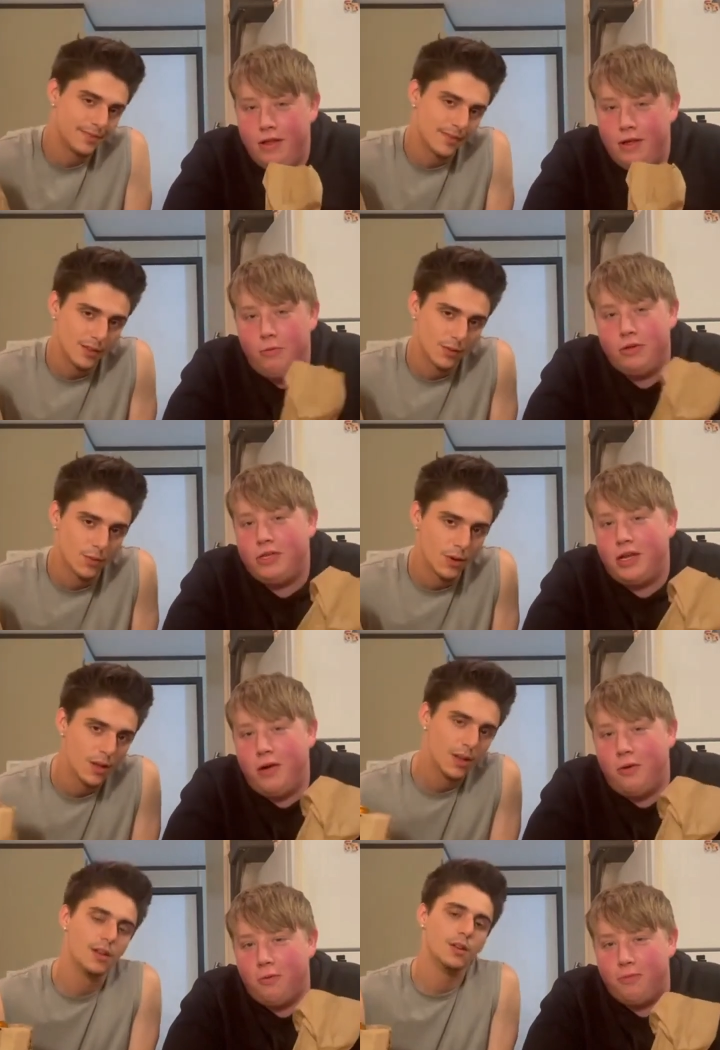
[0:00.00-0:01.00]
Speaker 1: And what's the
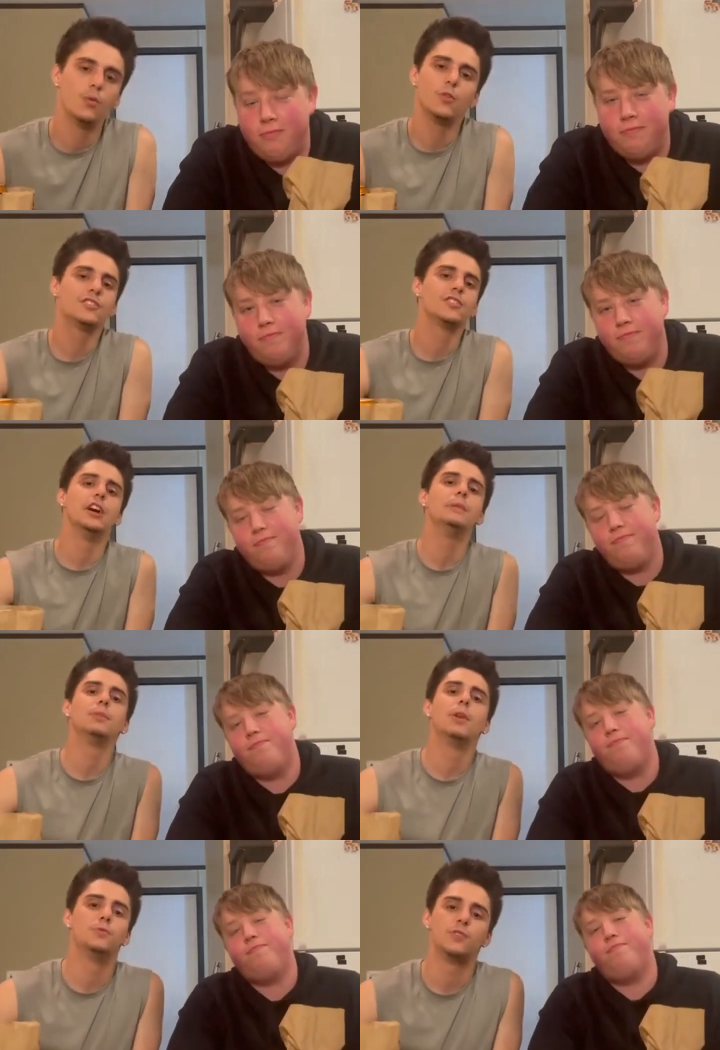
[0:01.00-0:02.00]
goal? What's the
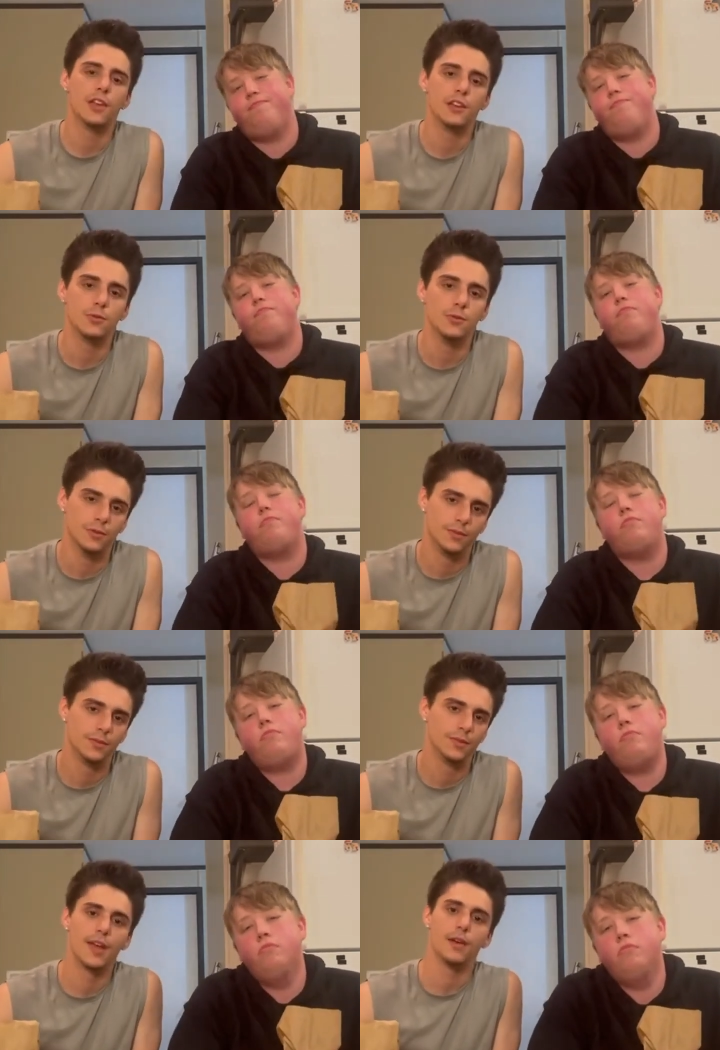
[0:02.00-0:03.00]
upload schedule
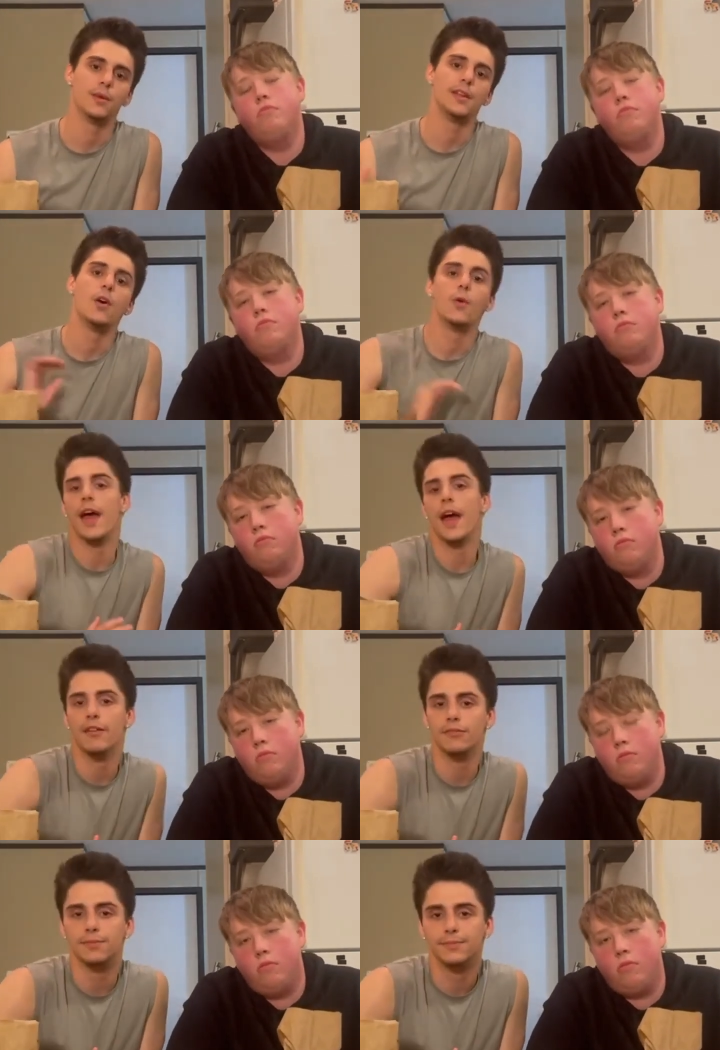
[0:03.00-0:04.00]
that we don't
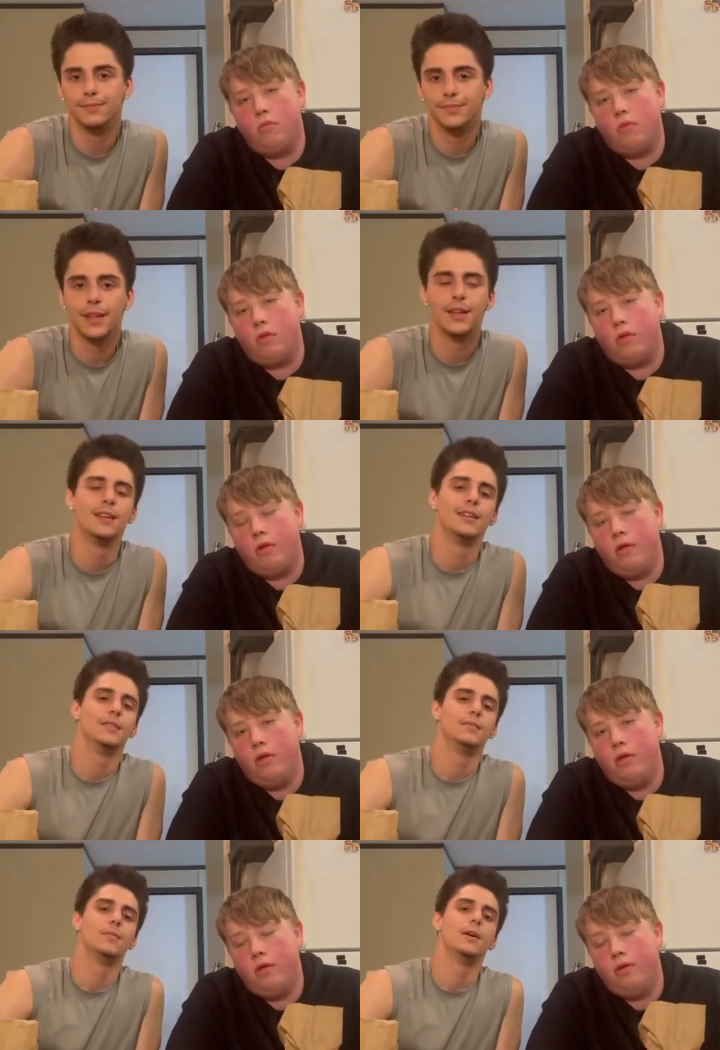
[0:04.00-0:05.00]
have?
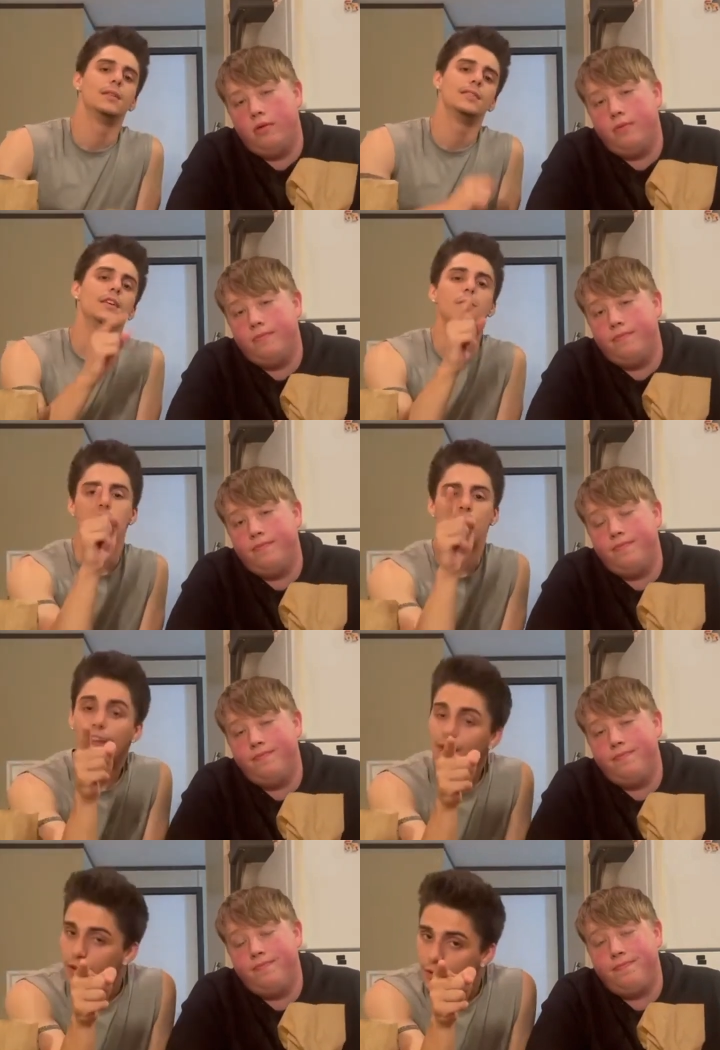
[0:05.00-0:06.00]
But I'll tell you what you
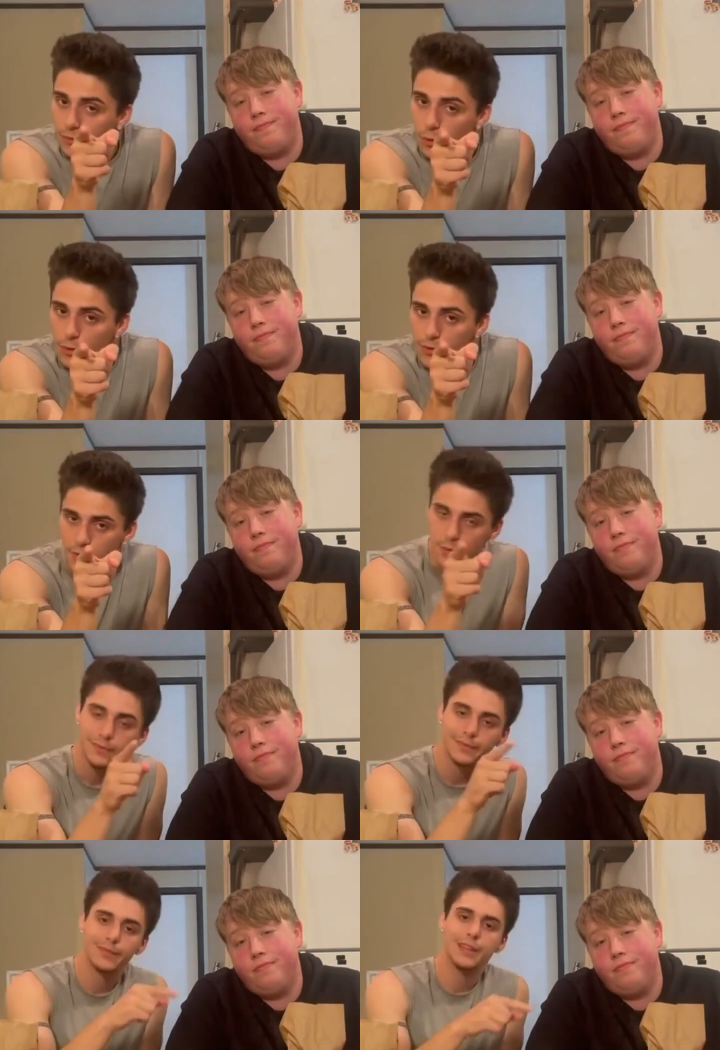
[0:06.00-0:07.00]
can look forward to,
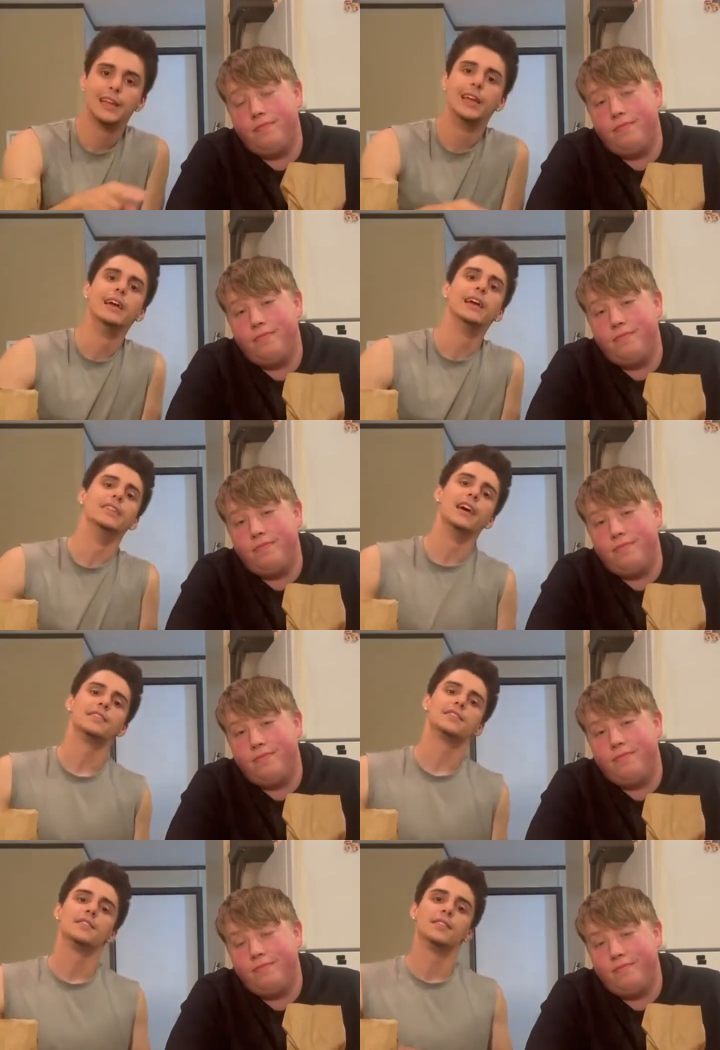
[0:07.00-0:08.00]
and
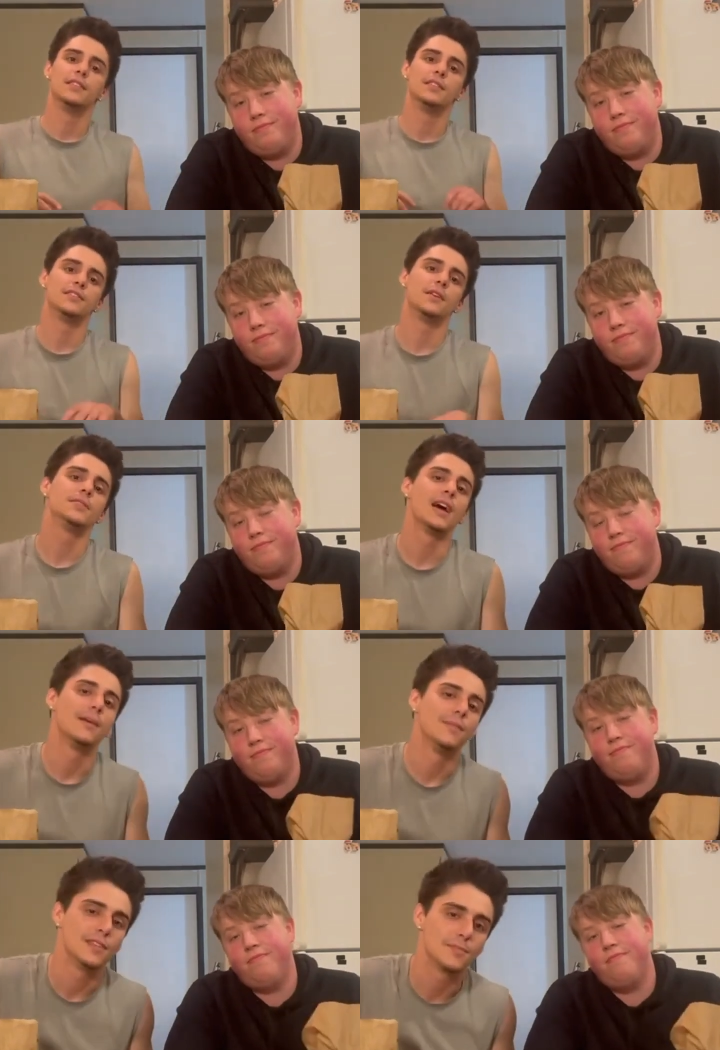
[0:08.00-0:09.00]
that's
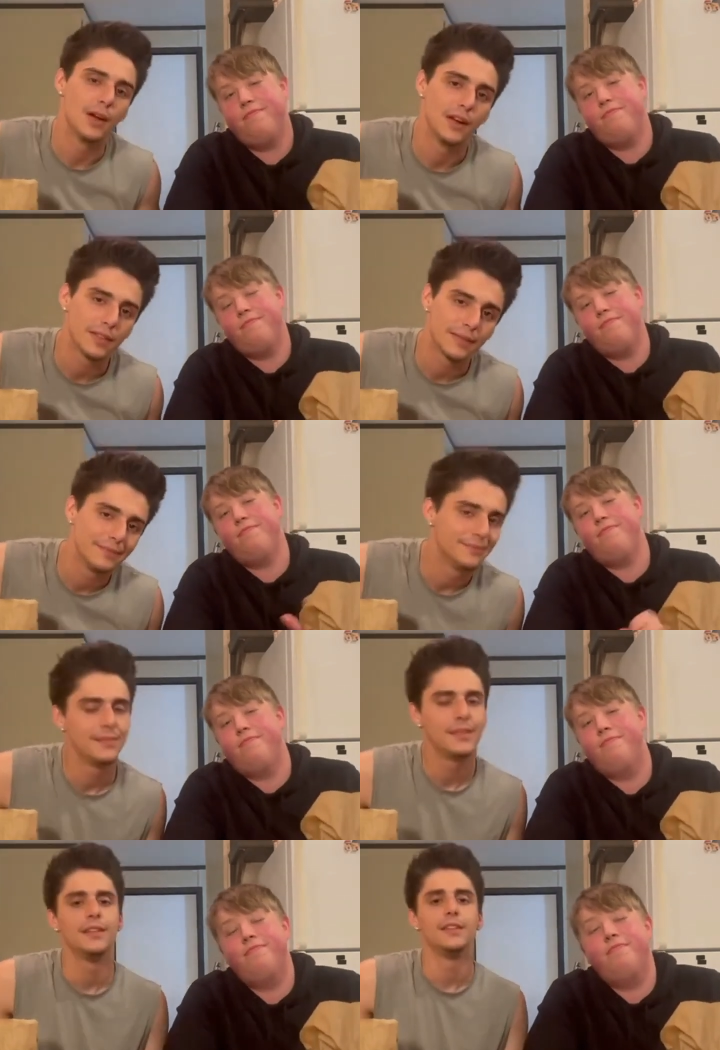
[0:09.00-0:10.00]
sometime this month,
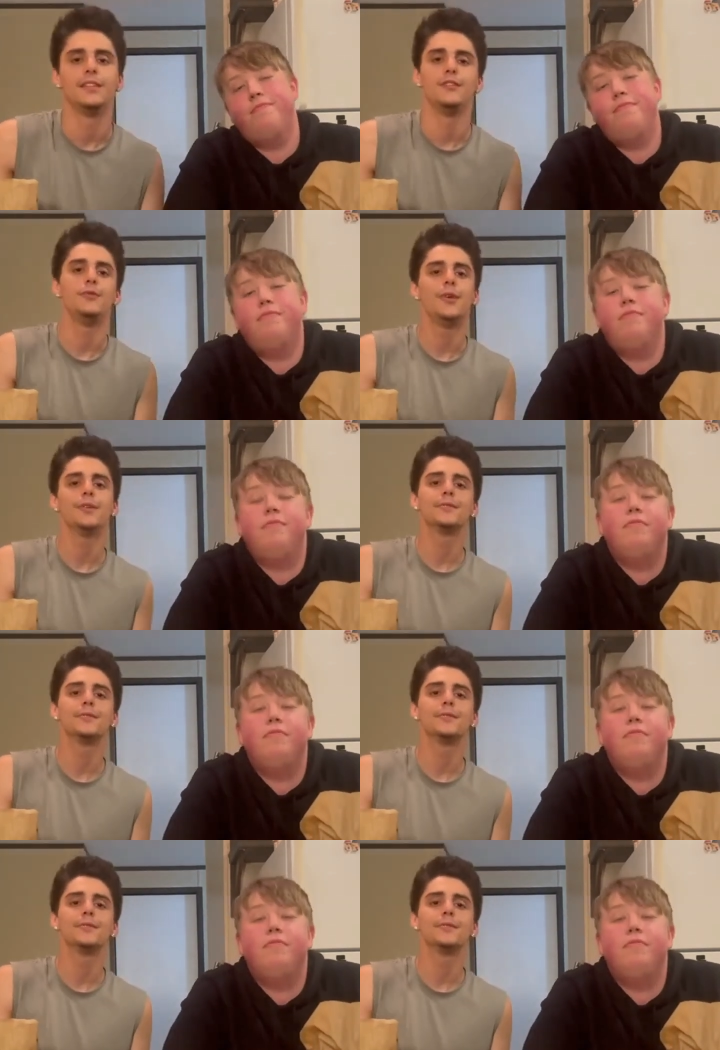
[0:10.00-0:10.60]
you will